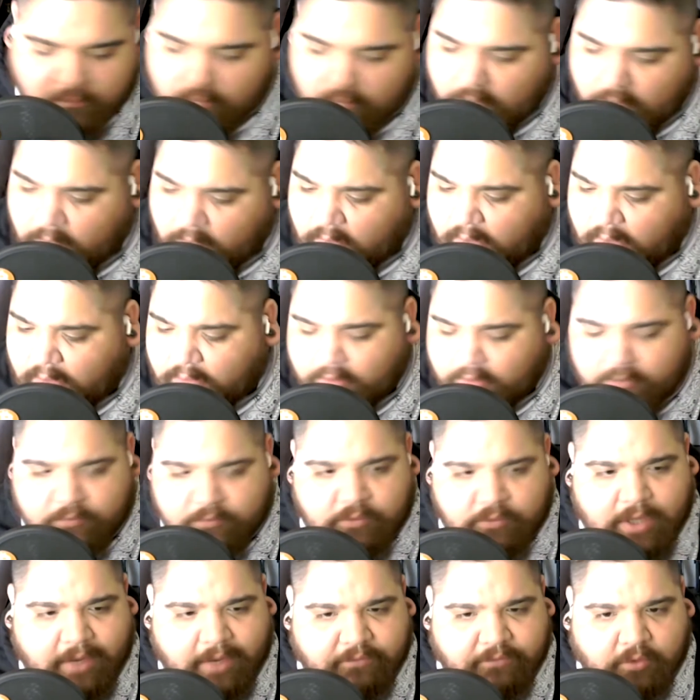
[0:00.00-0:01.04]
if
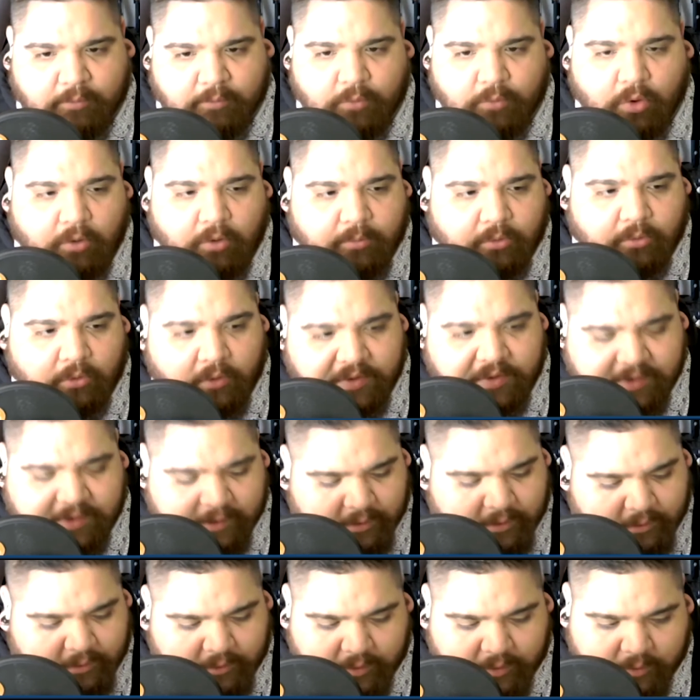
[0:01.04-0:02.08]
you have your mobile, it's going
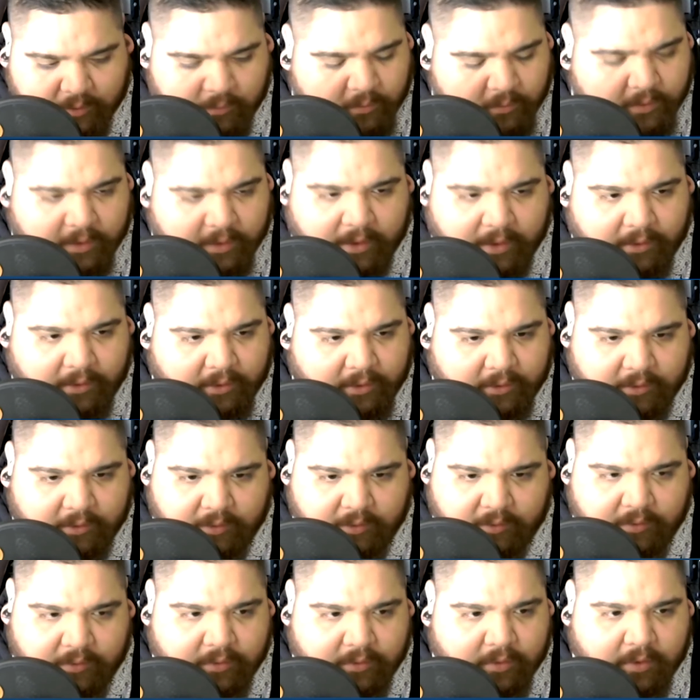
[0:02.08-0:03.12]
to look really clean,
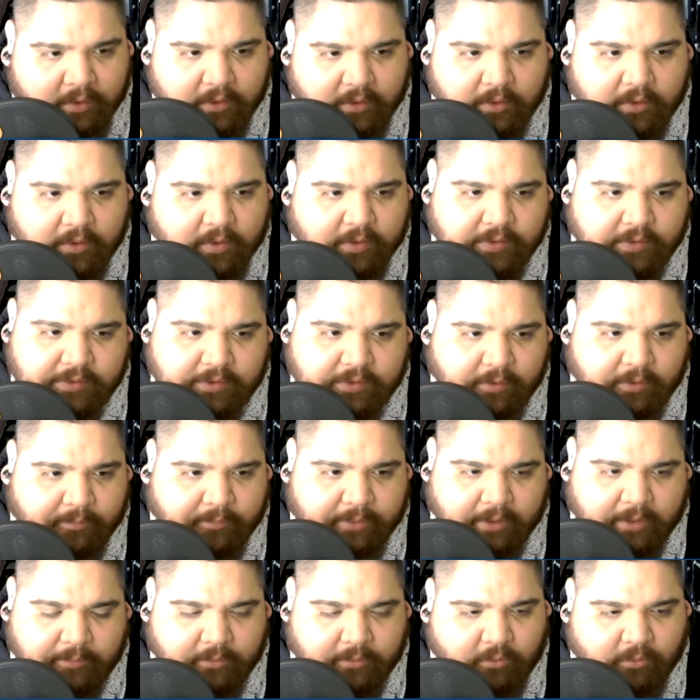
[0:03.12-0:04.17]
dude. So
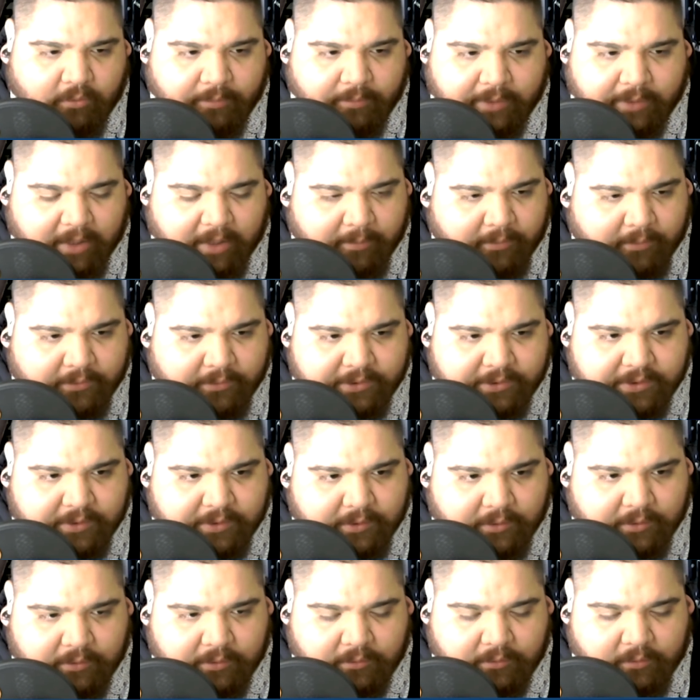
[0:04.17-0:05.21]
people will be able
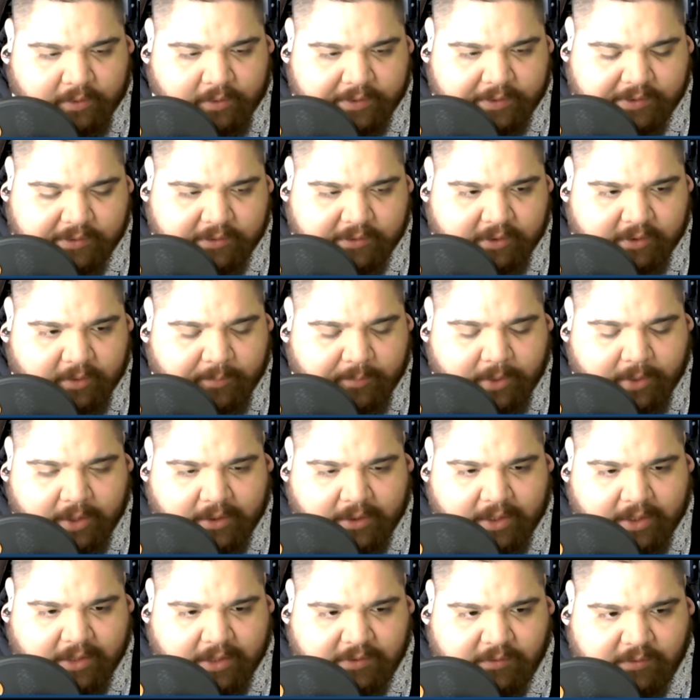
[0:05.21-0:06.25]
to listen to the
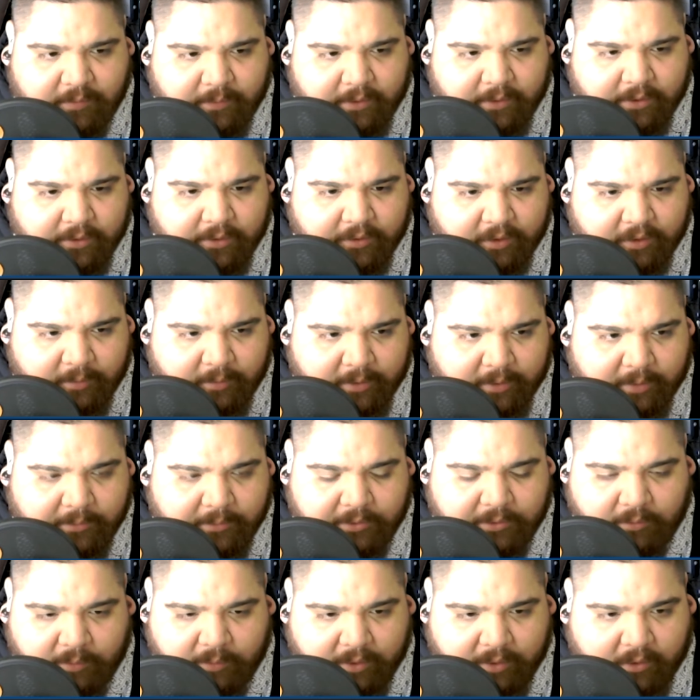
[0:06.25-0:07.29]
podcast from there. They'll be able
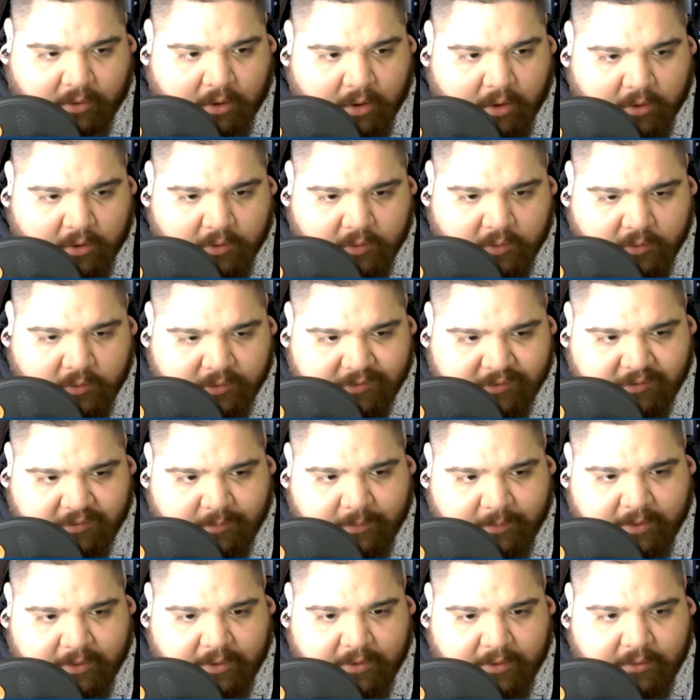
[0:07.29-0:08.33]
to read our articles from
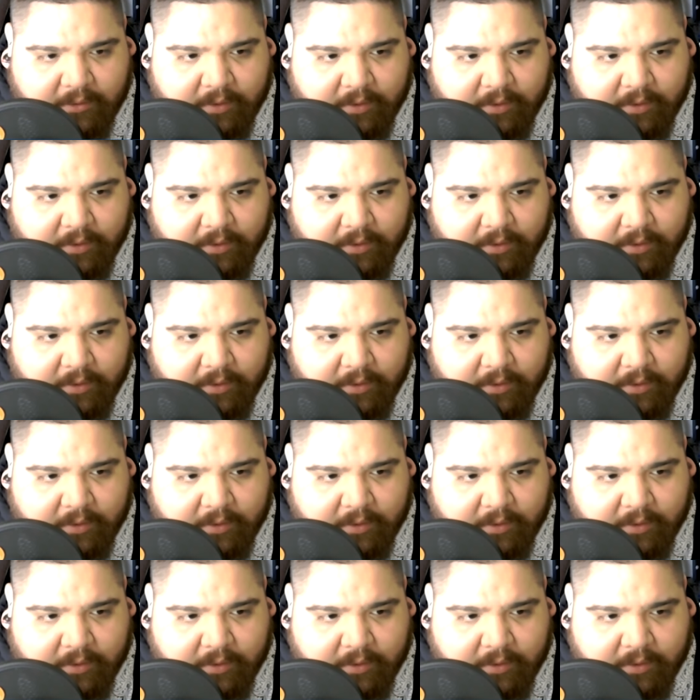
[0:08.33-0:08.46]
there.